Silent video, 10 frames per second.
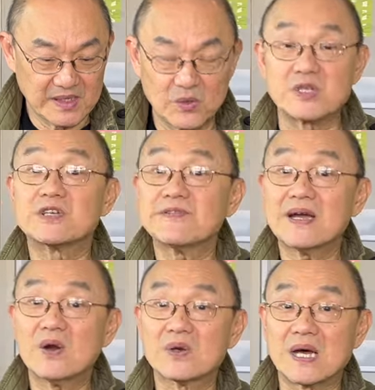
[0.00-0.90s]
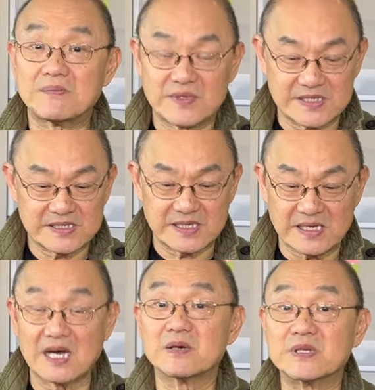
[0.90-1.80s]
Which, if I hold up this
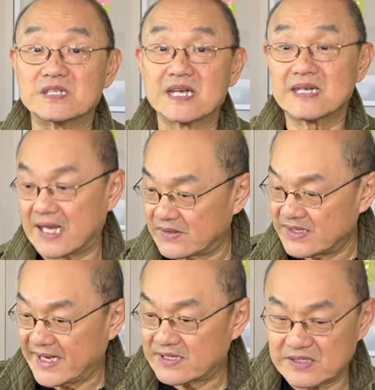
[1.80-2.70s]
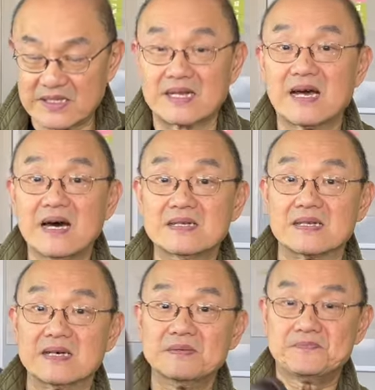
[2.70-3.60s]
uh, Urban Turnout next to the Gardener,